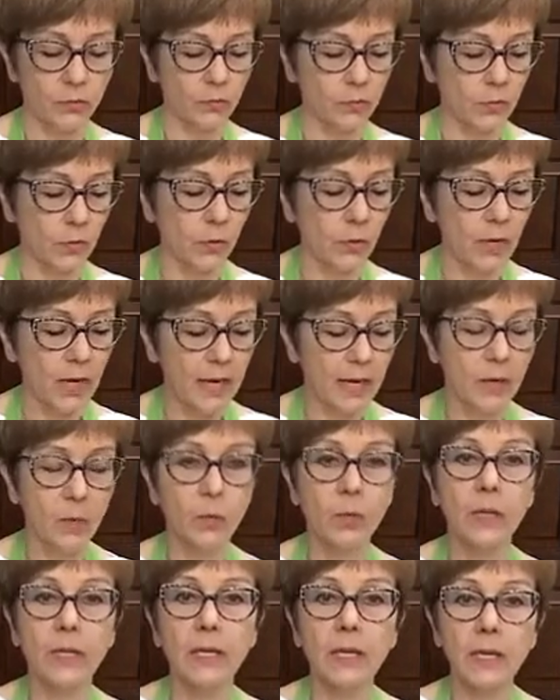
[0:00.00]
fruit.
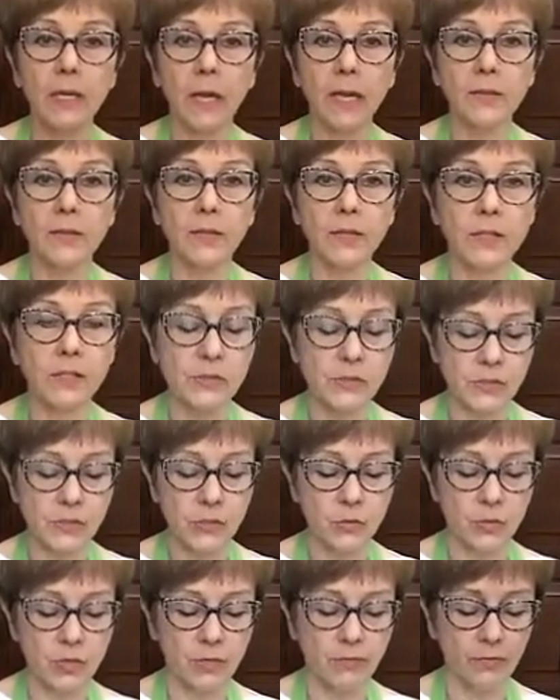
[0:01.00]
We're going to cut these
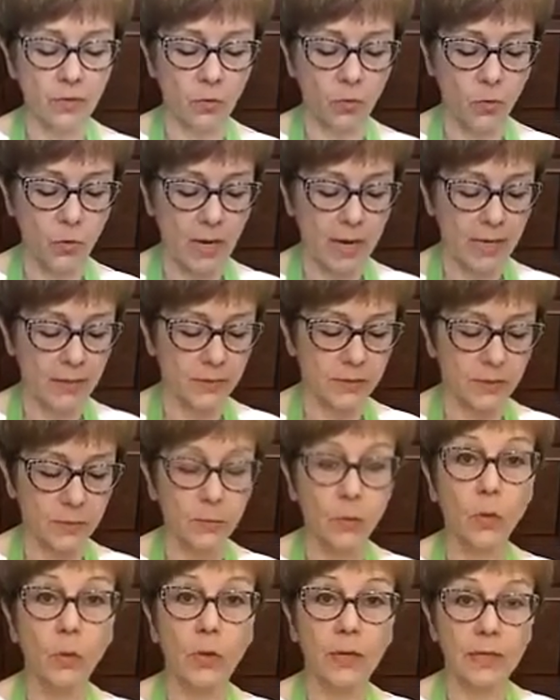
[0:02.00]
two different ways. I'm
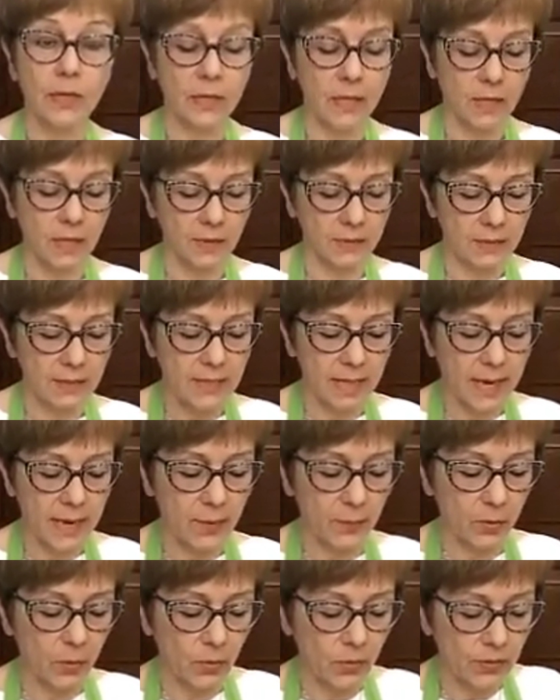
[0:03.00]
going to cut the
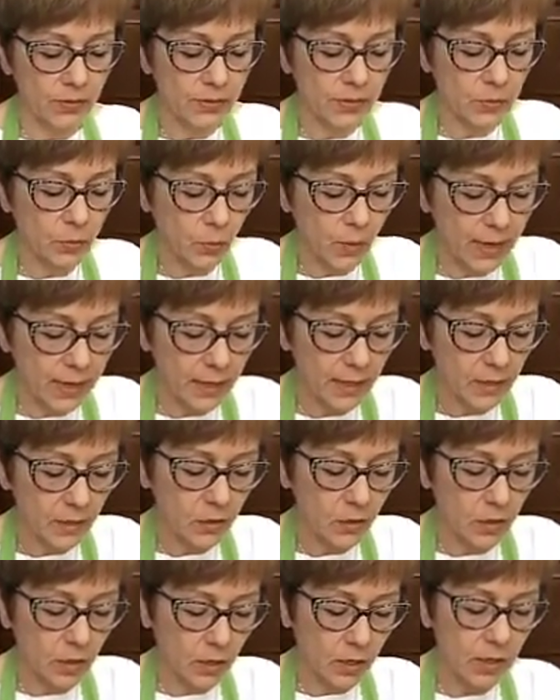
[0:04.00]
apple this way
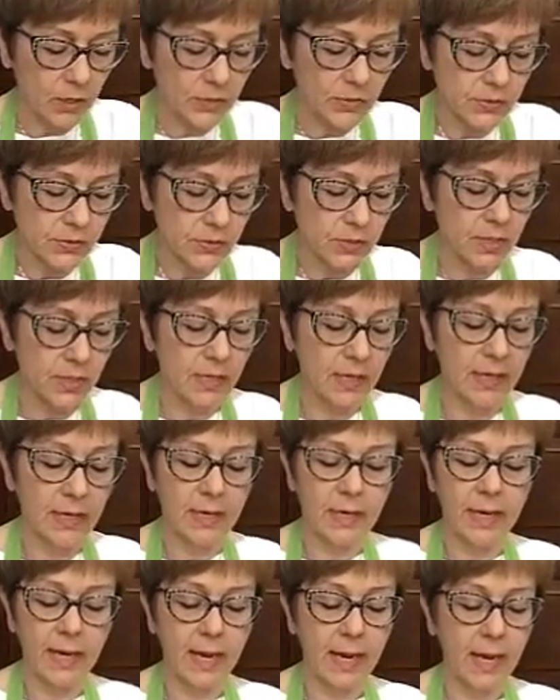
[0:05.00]
across,
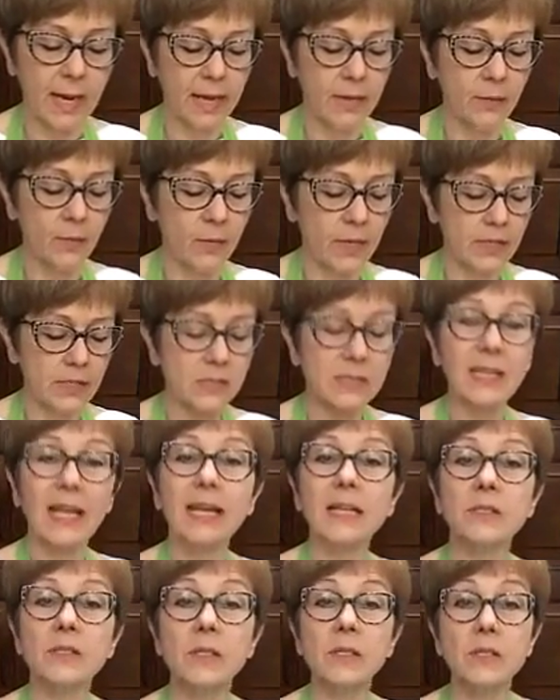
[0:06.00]
and my
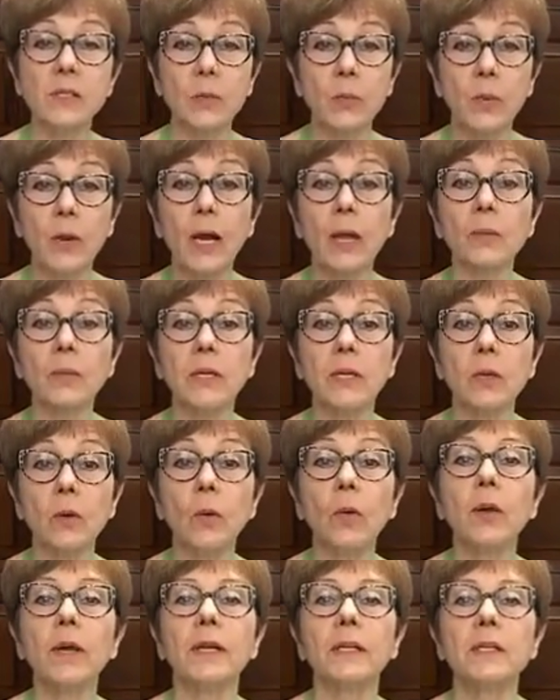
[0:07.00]
slices are probably
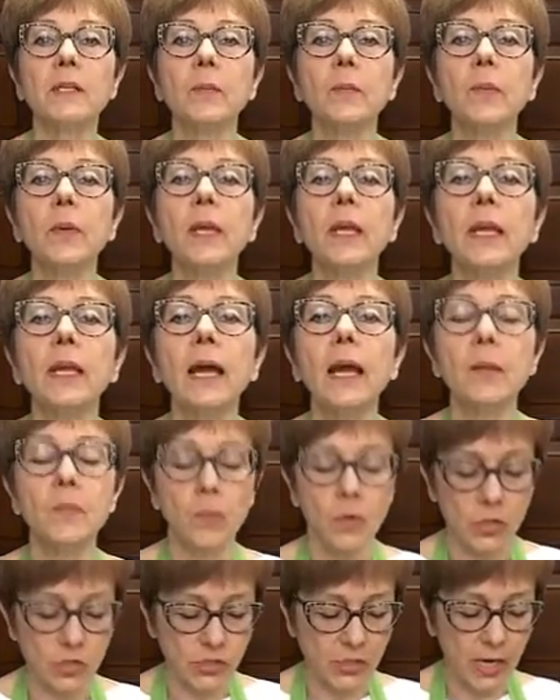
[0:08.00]
going to be, hi
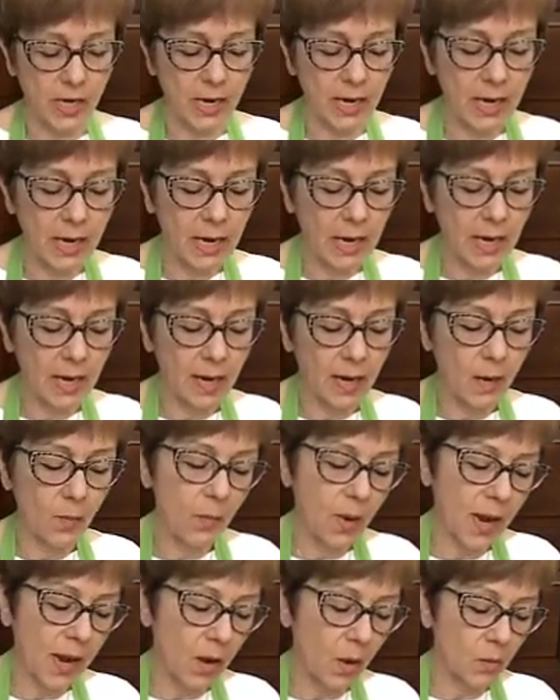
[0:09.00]
Marcia,
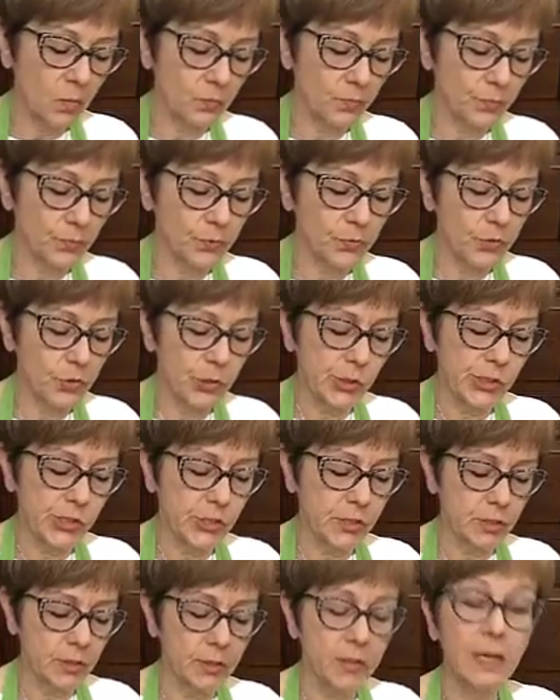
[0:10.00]
about
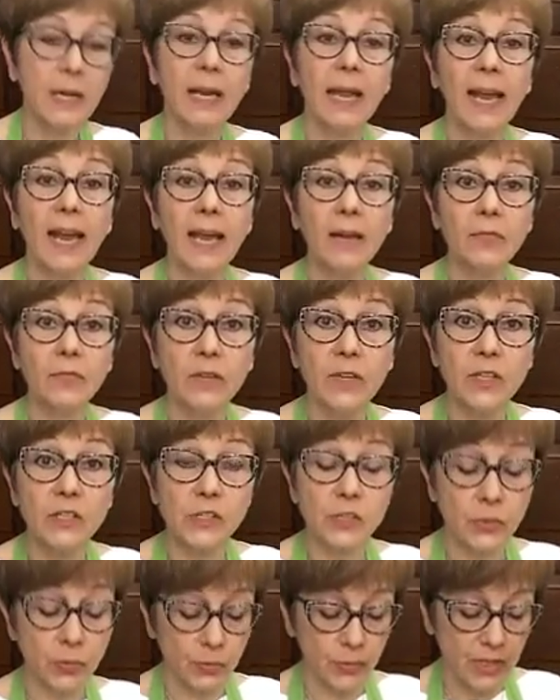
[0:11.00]
½
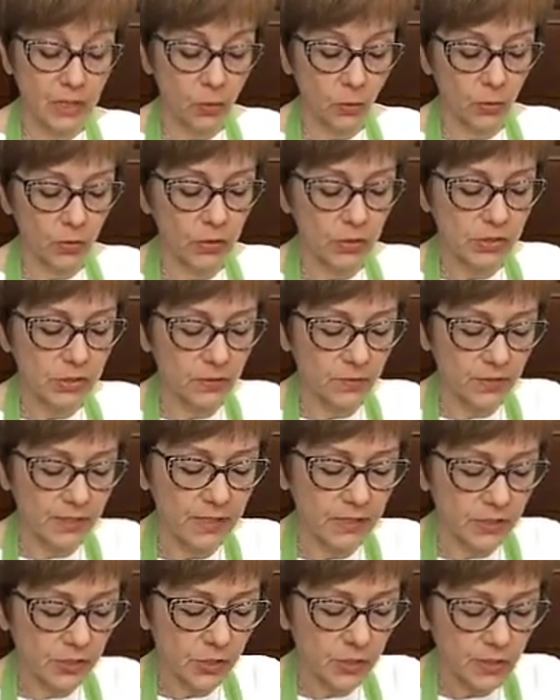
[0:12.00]
inch, 3/4 of an
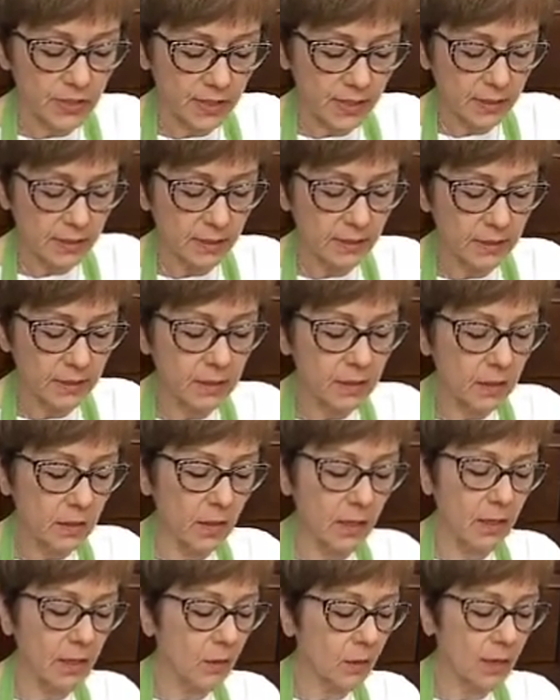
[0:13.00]
inch thick,
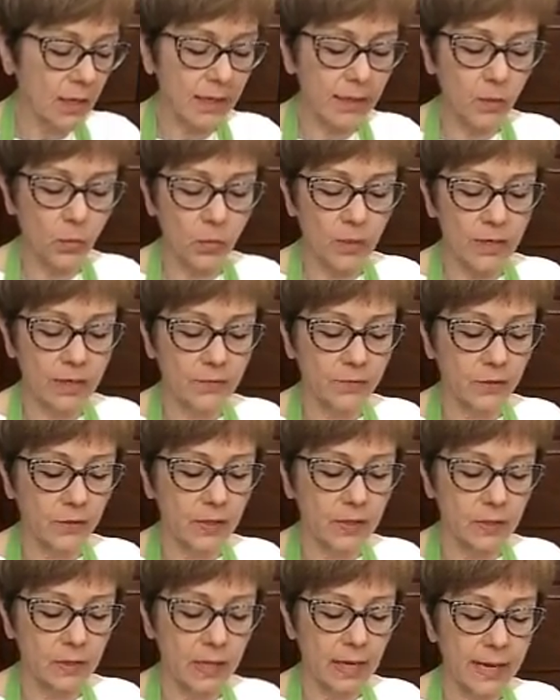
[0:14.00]
kind of whatever
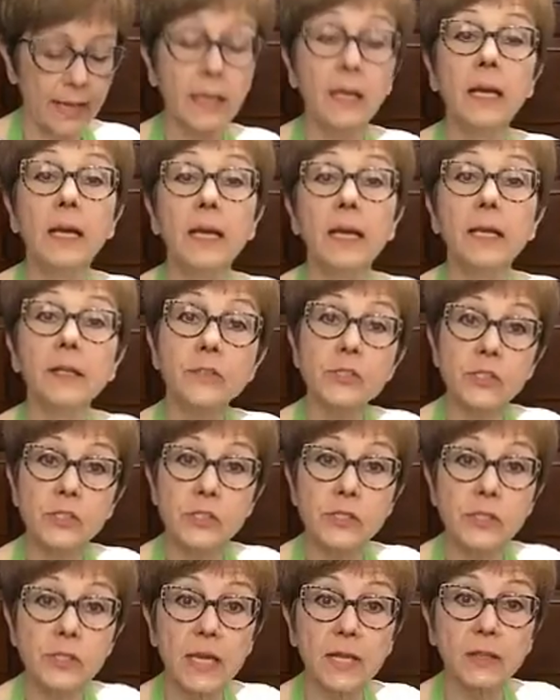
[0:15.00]
you like. It's
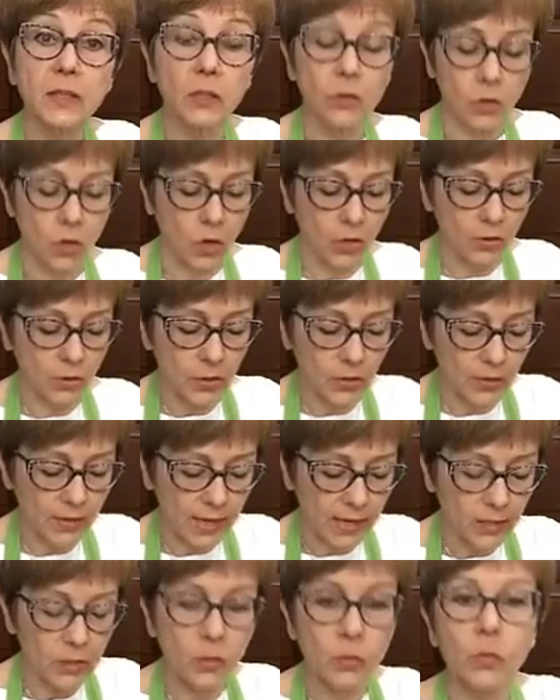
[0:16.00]
just that the longer
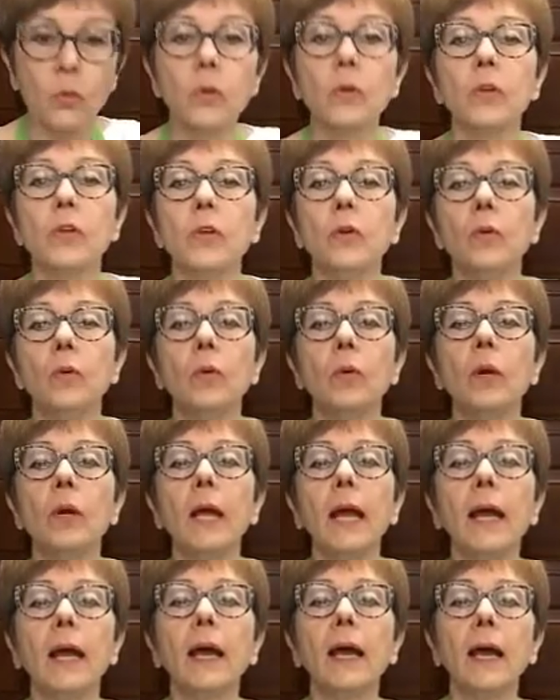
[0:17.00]
that it'll
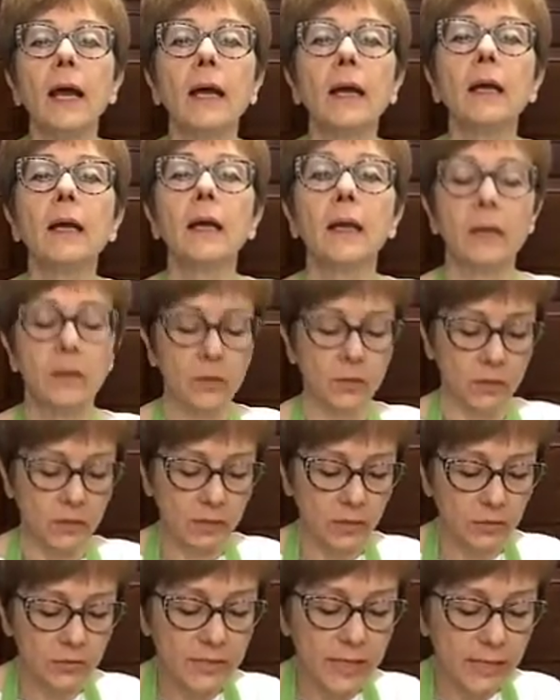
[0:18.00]

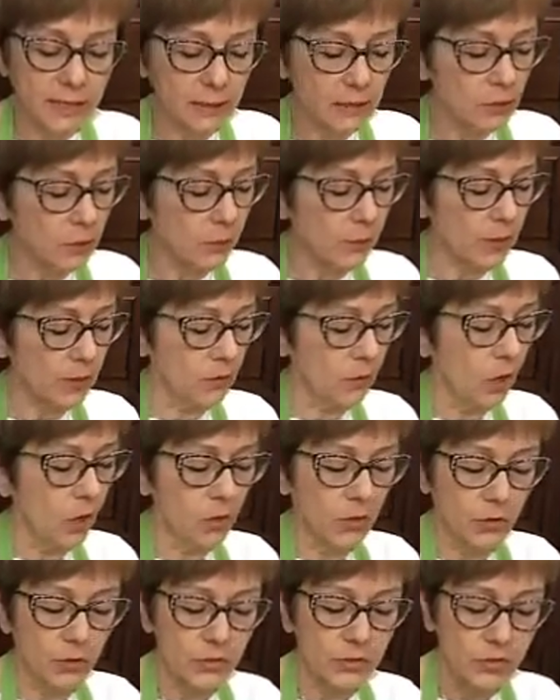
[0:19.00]
take a little bit
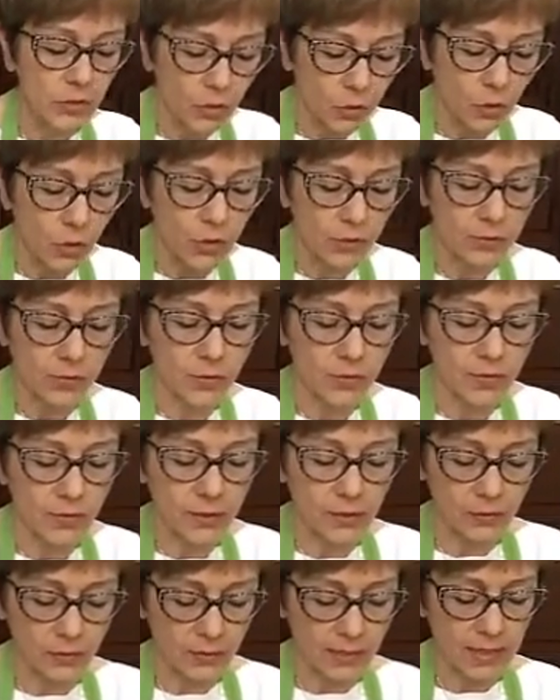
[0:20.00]
longer to cook the
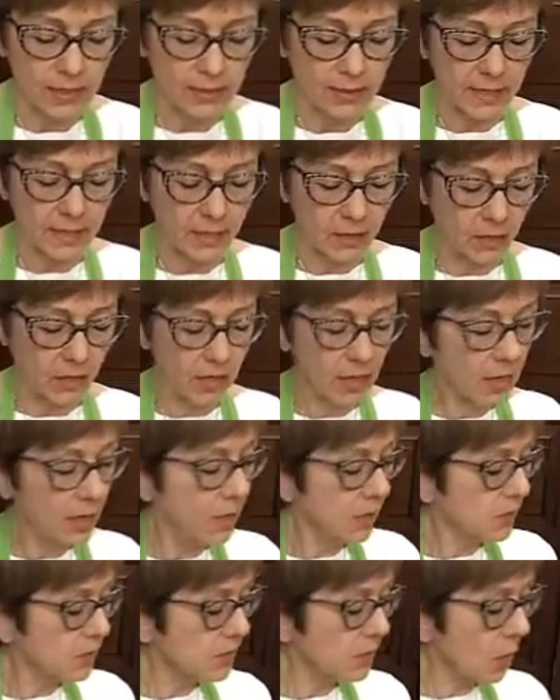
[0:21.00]
thicker that they are.
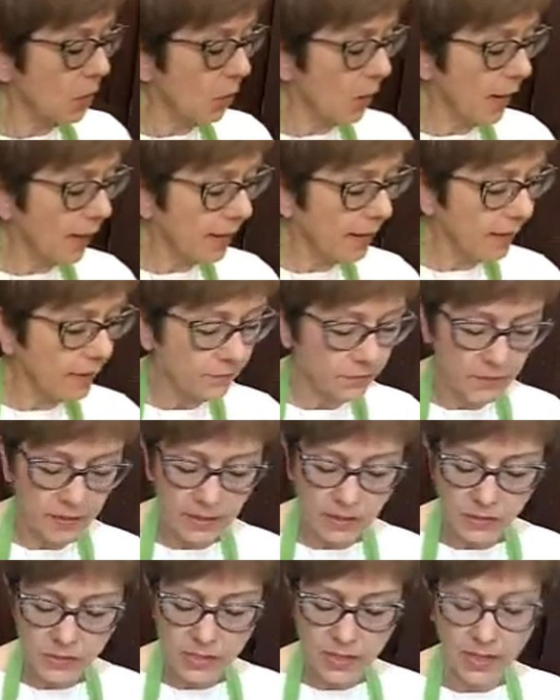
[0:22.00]
So I have
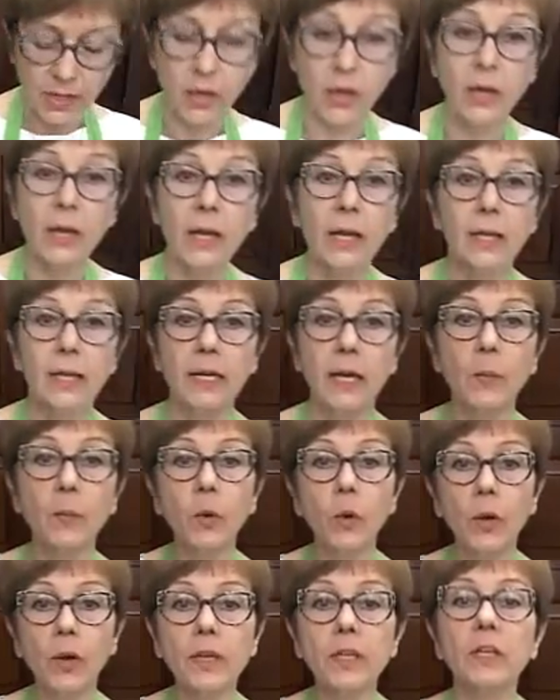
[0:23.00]
these here, and I'm
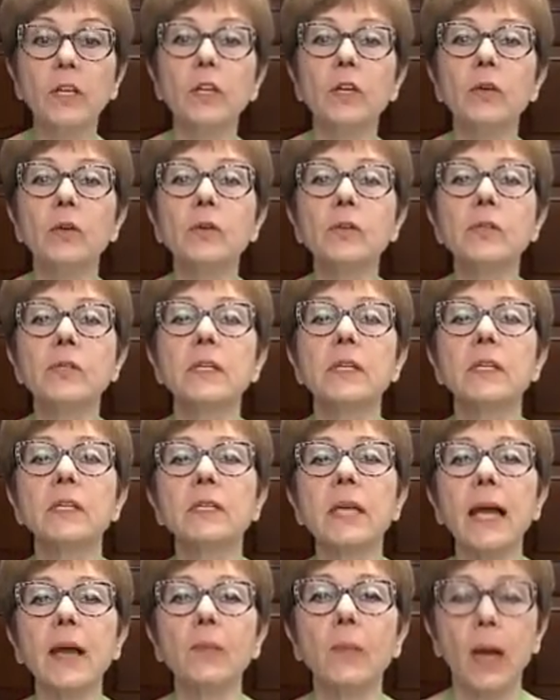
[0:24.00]
going to use this,
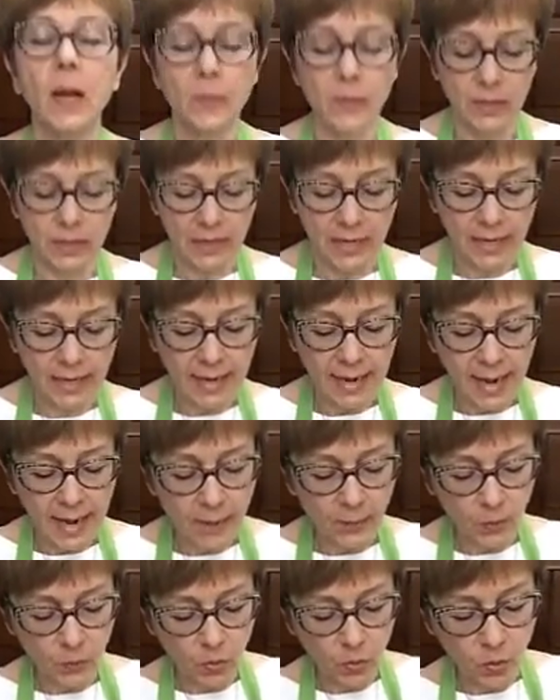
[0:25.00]
hi Robin,
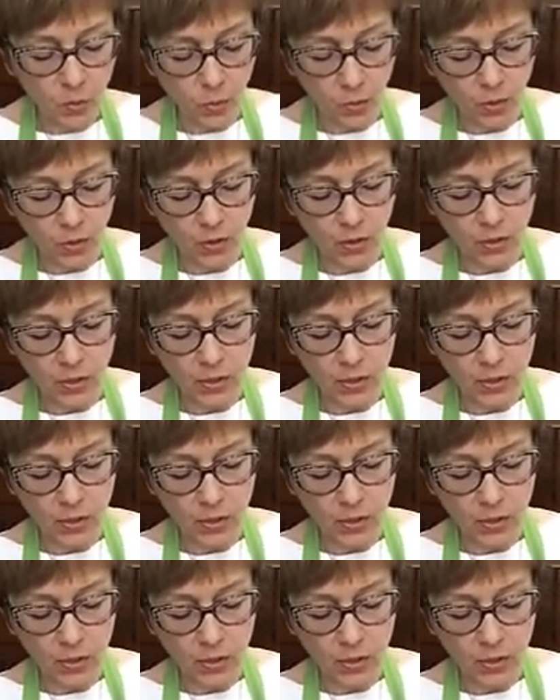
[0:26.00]
apple corer